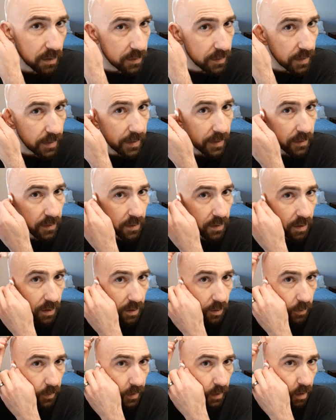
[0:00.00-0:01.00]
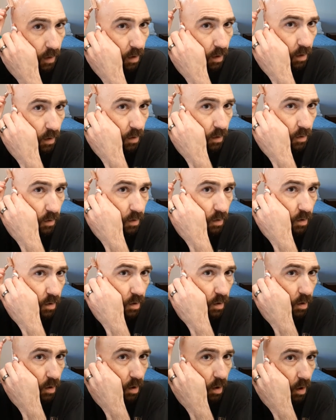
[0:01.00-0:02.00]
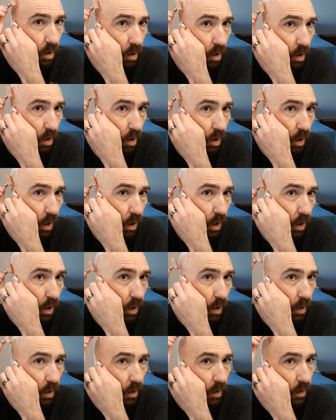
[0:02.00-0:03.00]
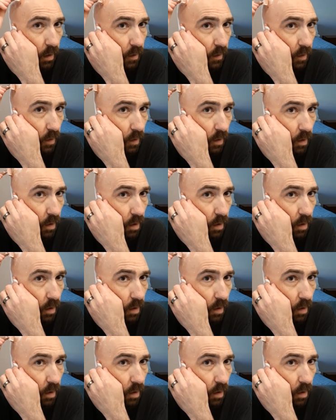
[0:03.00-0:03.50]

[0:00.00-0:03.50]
the handle all the way closed, it